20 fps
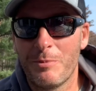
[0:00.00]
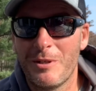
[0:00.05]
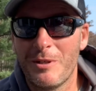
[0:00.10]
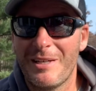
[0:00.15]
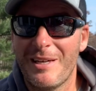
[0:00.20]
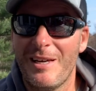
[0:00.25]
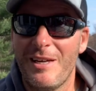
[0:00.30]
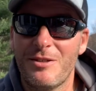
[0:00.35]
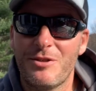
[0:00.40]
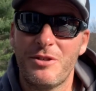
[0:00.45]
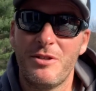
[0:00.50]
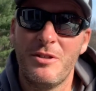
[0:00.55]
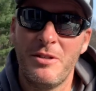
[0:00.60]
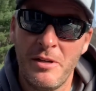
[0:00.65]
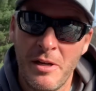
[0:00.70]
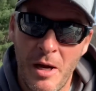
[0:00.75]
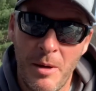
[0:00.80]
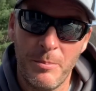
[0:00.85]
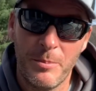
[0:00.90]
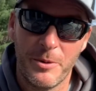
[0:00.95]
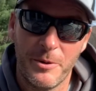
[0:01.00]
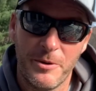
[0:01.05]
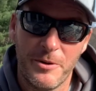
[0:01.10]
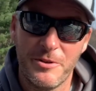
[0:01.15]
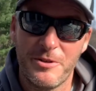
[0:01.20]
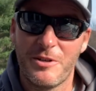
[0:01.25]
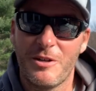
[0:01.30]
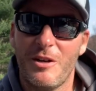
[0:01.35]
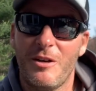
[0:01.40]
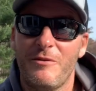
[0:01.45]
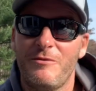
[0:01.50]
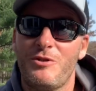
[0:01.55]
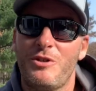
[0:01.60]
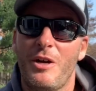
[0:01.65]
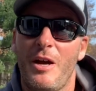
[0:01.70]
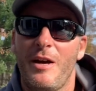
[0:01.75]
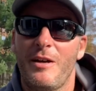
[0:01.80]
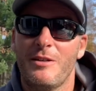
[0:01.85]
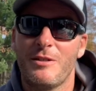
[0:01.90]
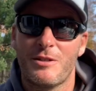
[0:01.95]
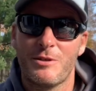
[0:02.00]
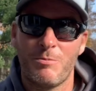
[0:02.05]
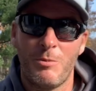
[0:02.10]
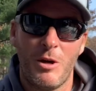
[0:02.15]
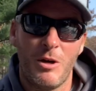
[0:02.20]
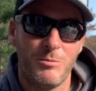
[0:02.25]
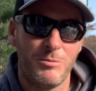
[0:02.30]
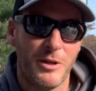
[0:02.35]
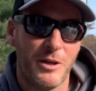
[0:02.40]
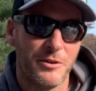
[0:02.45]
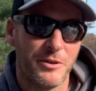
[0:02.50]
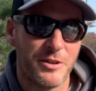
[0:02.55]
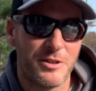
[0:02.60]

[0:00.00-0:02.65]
but catch numbers of giant smallmouth.